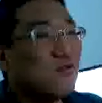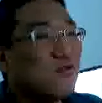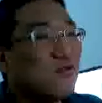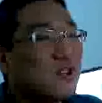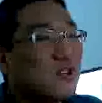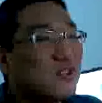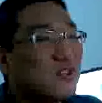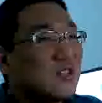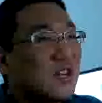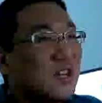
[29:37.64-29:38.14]

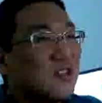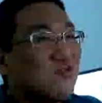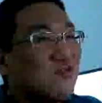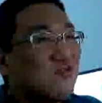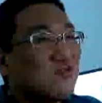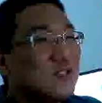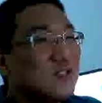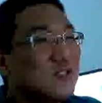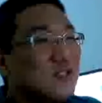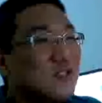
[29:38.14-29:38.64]
and I use
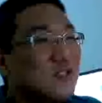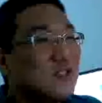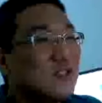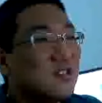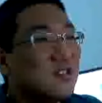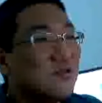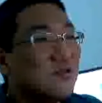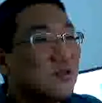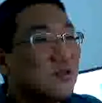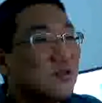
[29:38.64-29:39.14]
it.
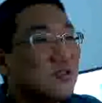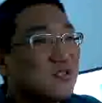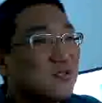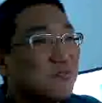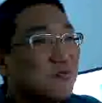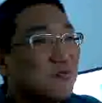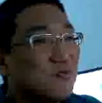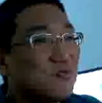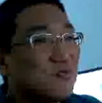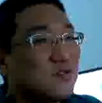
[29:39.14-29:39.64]
So it
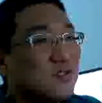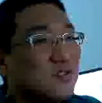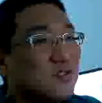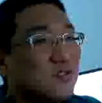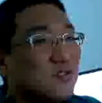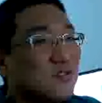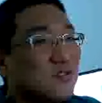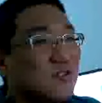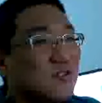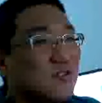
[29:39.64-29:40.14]
supports the
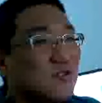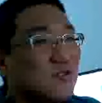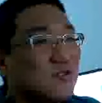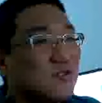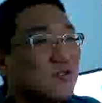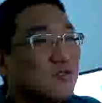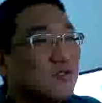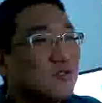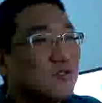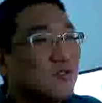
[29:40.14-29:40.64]

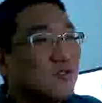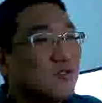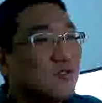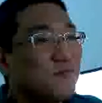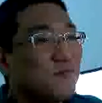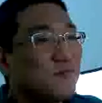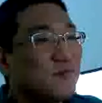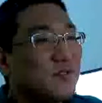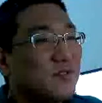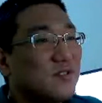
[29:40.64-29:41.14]

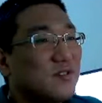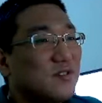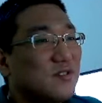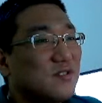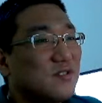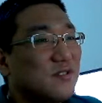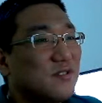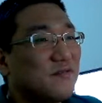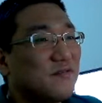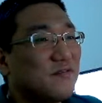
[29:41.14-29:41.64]
the
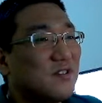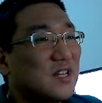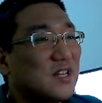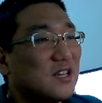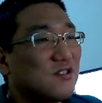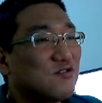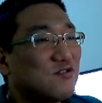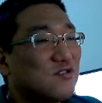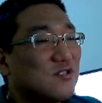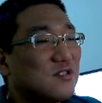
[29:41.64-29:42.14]
different
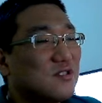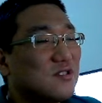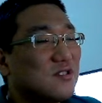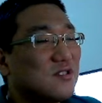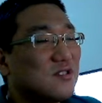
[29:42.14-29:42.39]
languages.